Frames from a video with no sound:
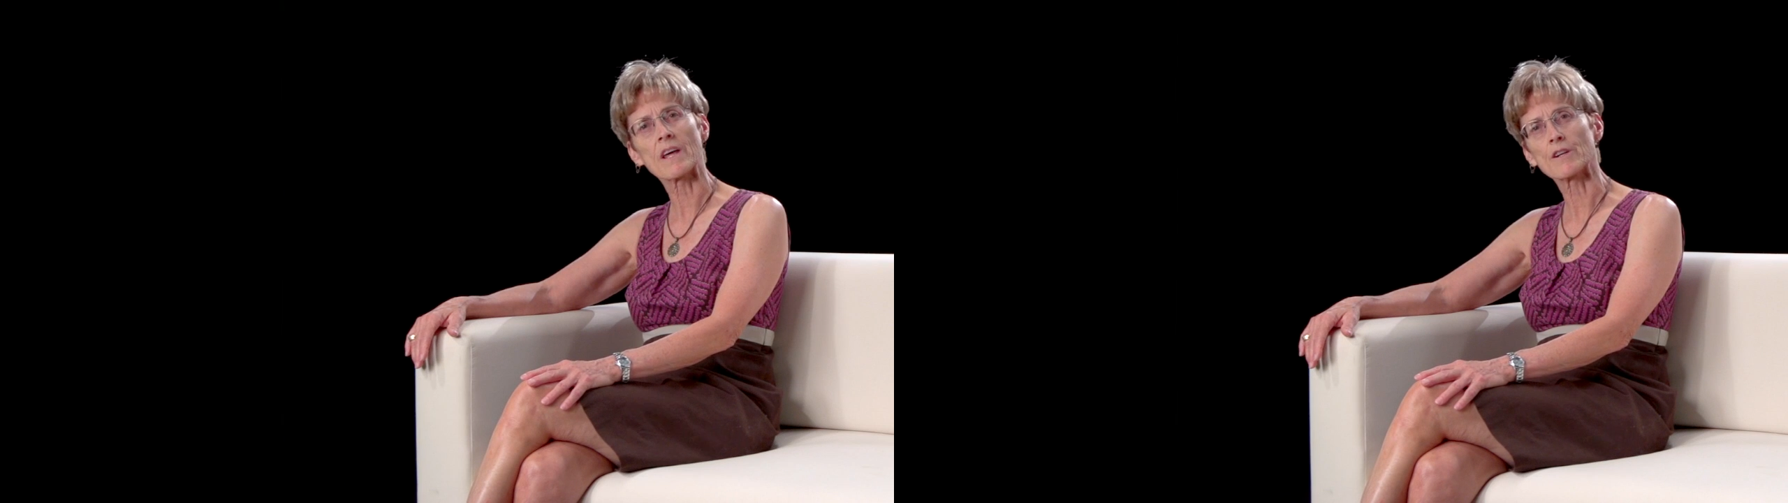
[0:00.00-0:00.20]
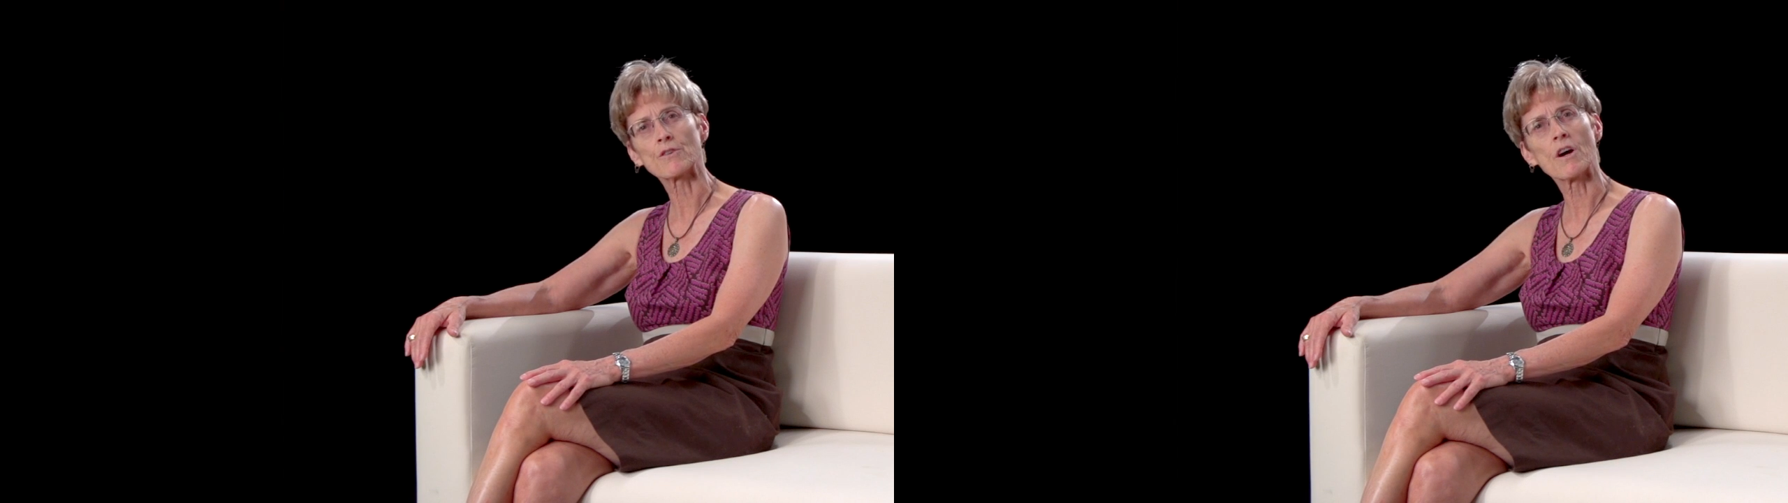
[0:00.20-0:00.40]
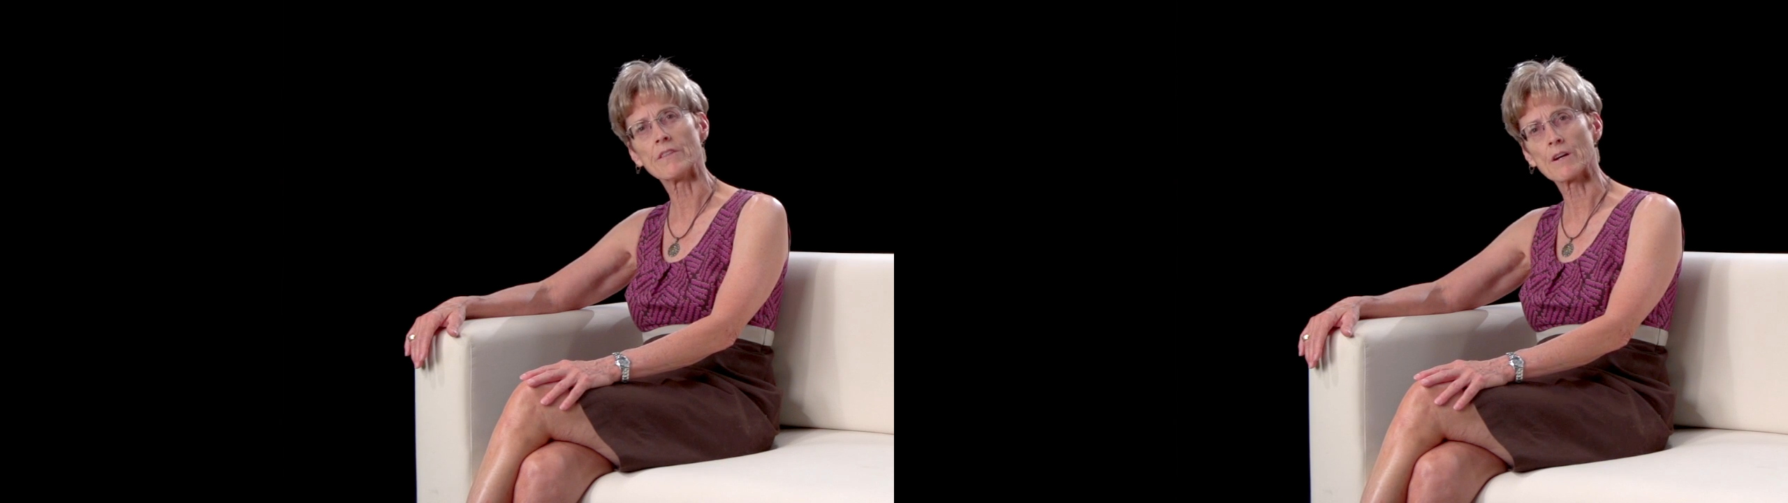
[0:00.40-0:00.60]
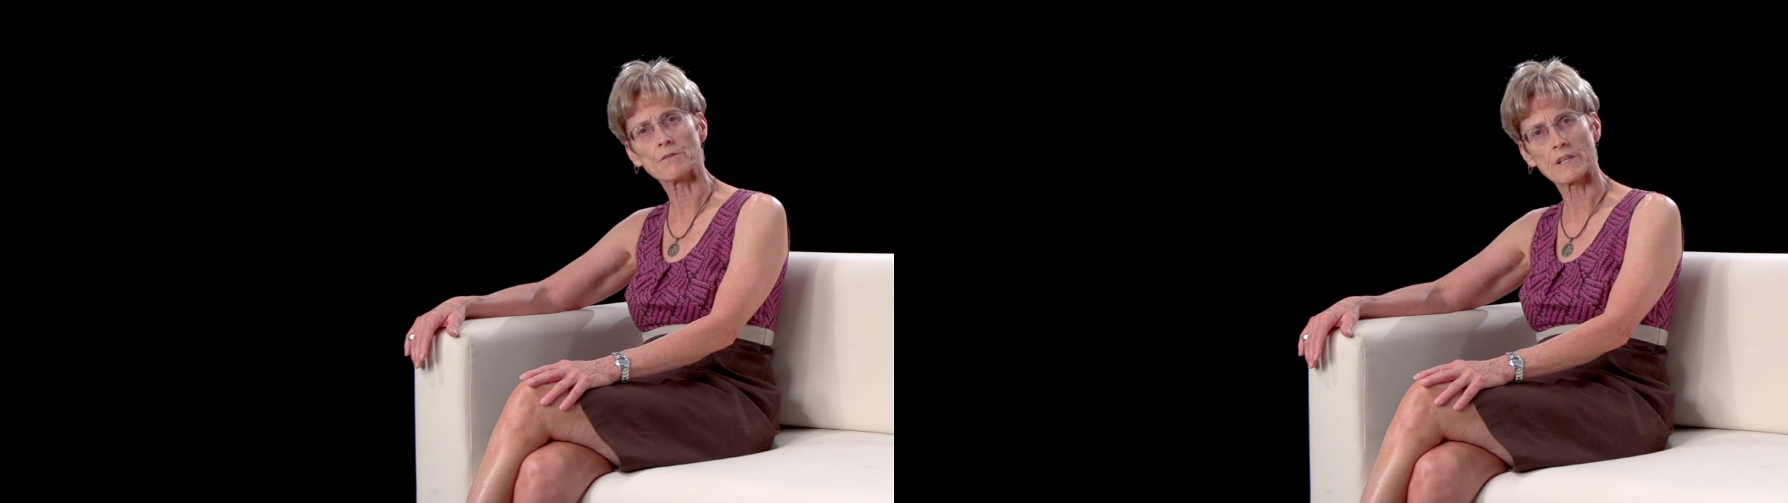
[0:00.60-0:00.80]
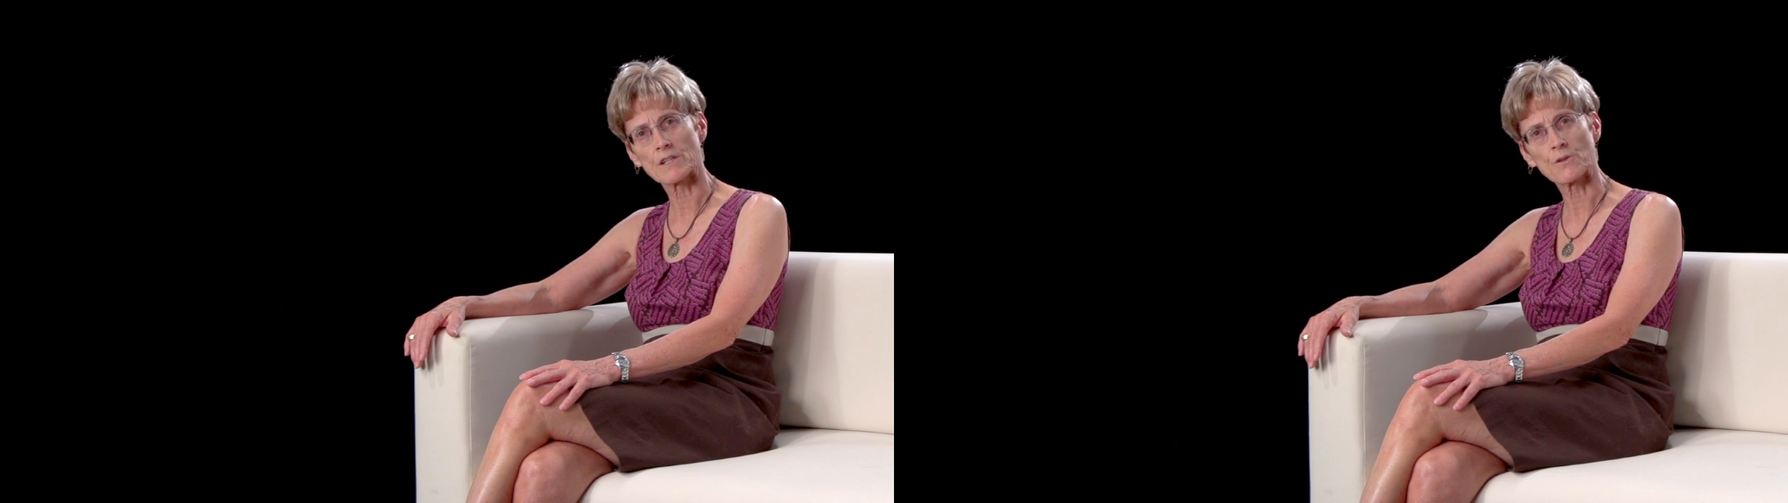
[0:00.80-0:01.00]
that are on that
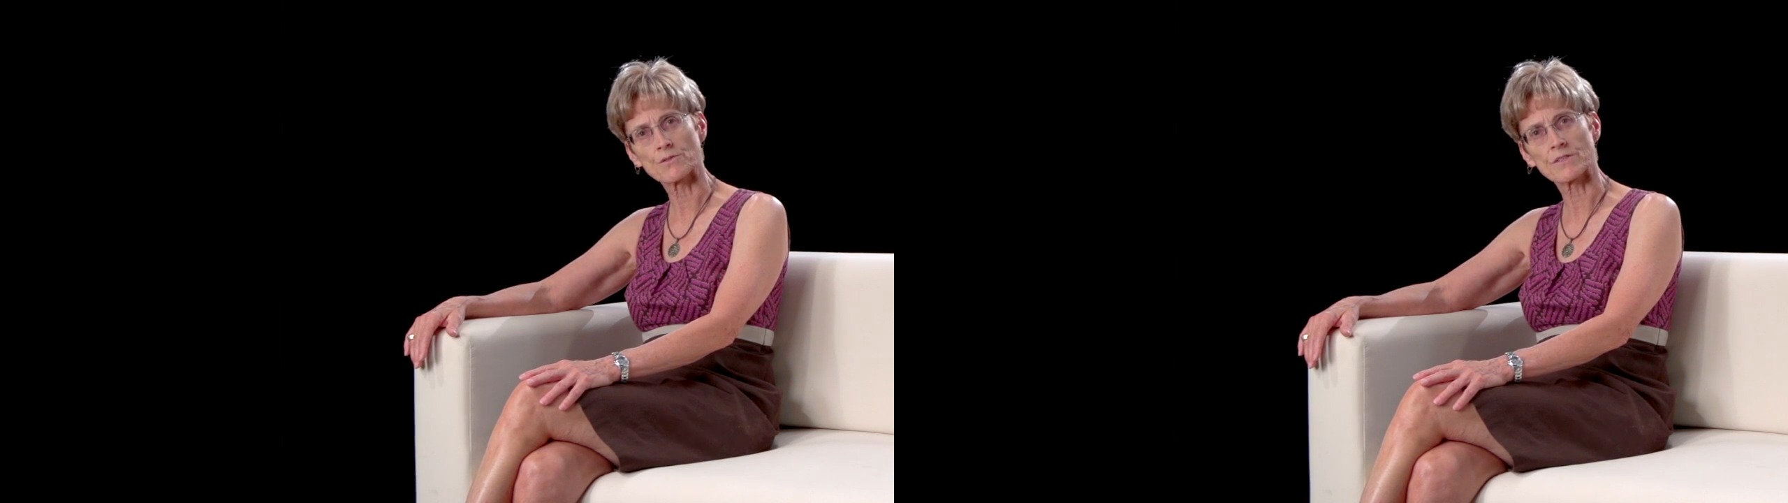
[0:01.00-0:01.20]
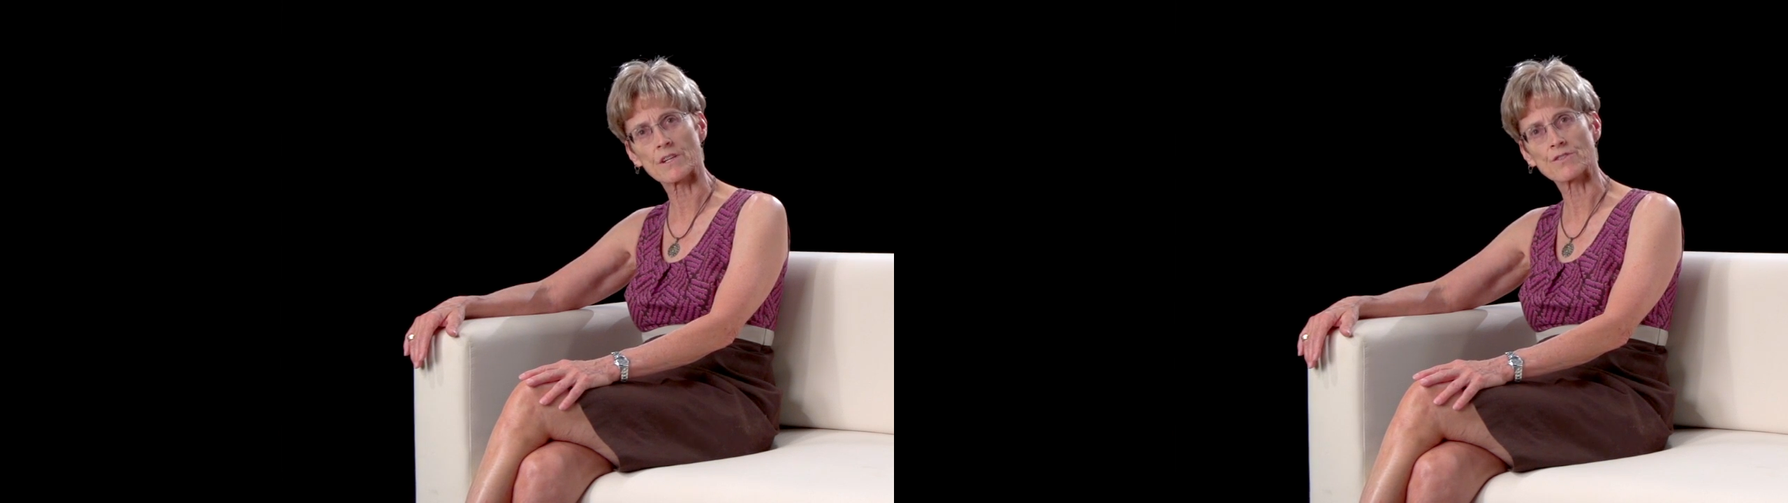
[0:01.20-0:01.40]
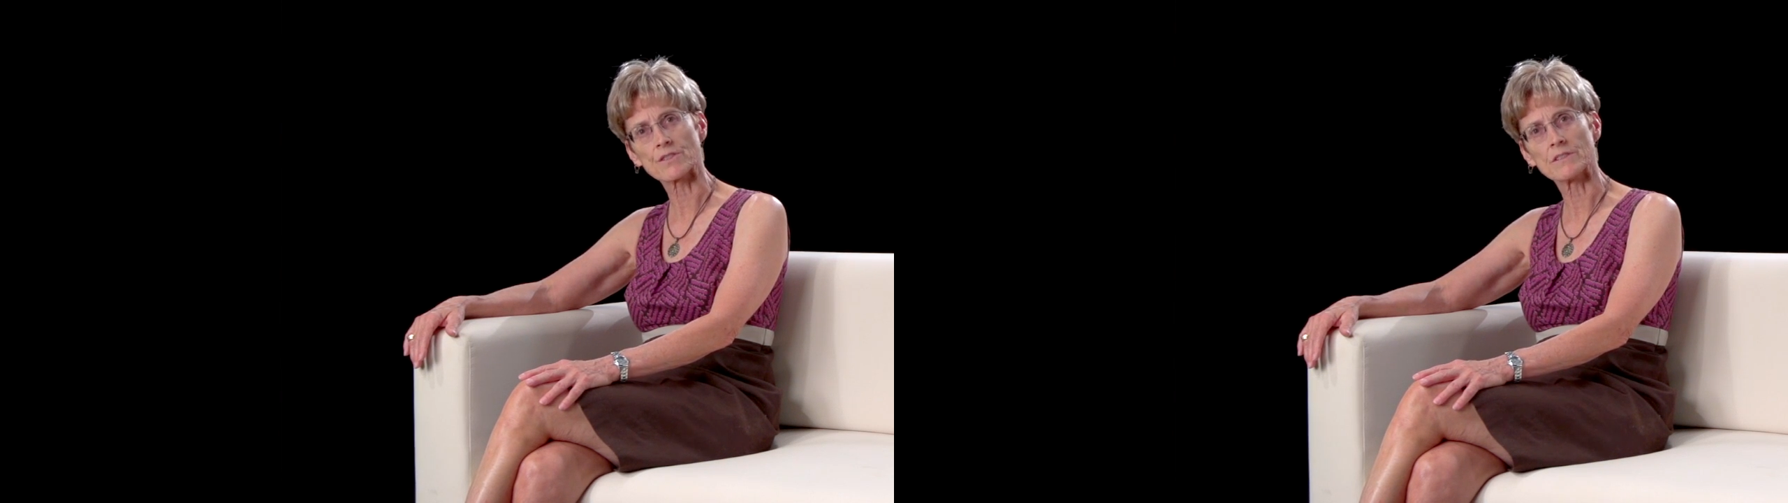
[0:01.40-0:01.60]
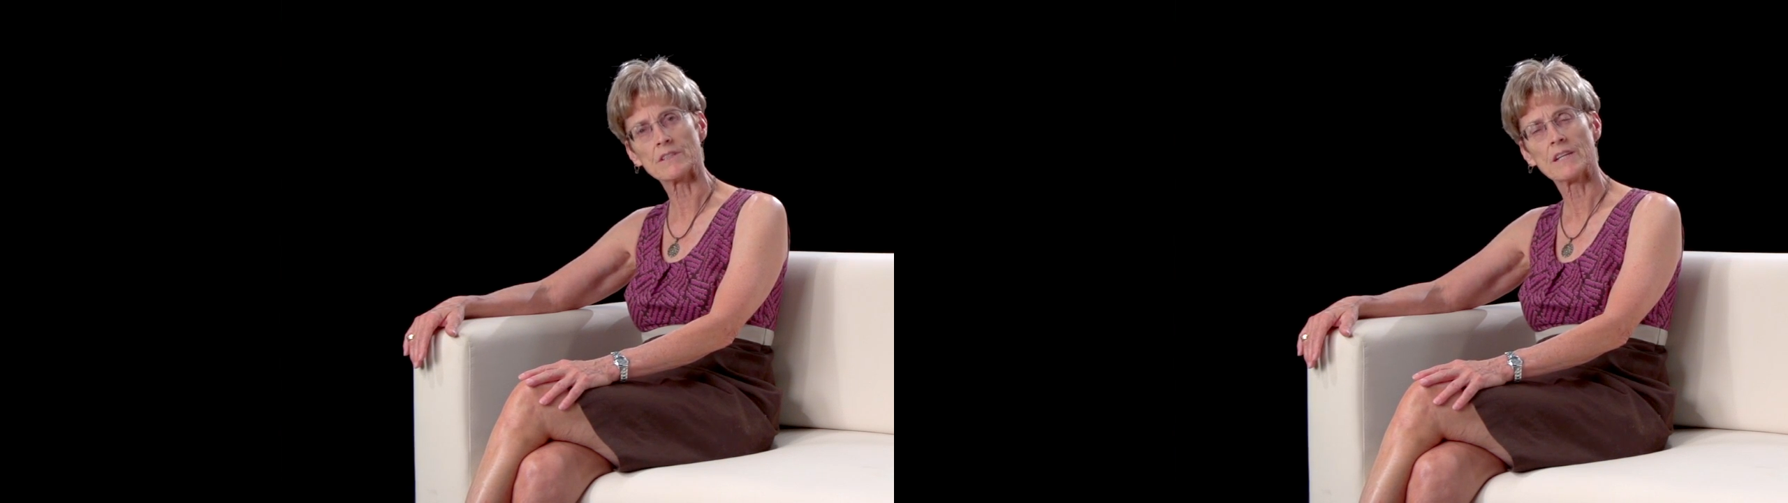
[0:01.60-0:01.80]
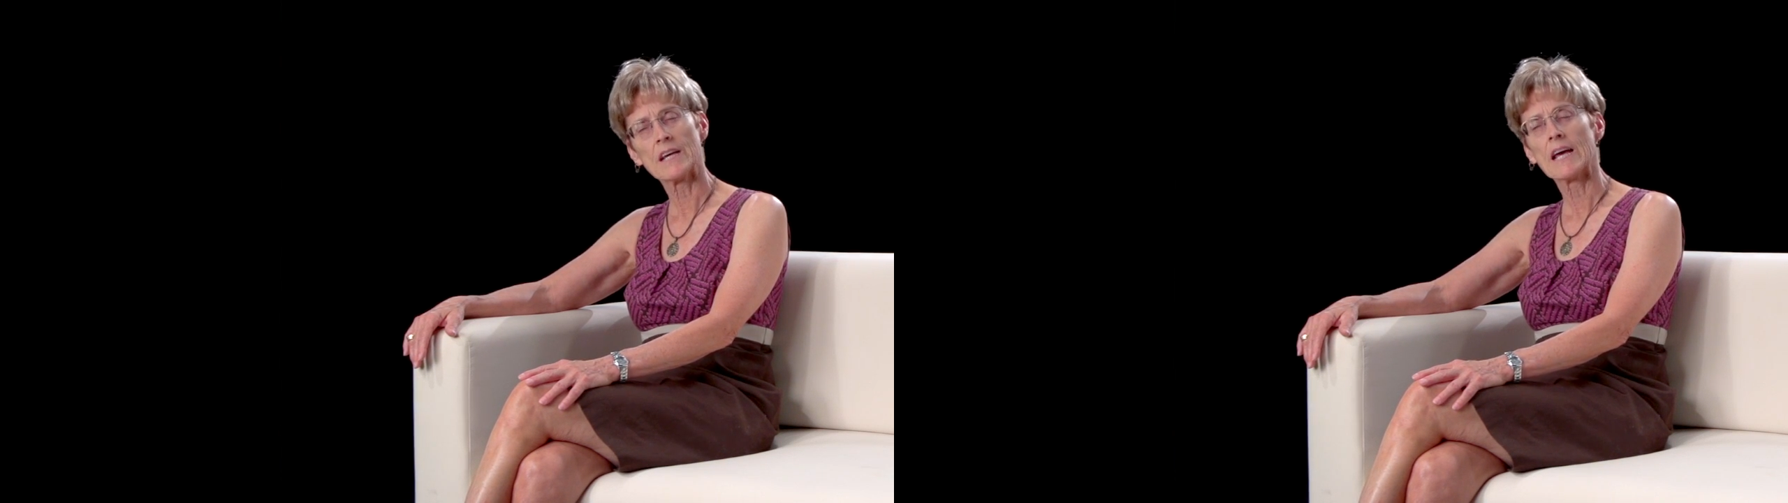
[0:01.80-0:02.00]
radio station.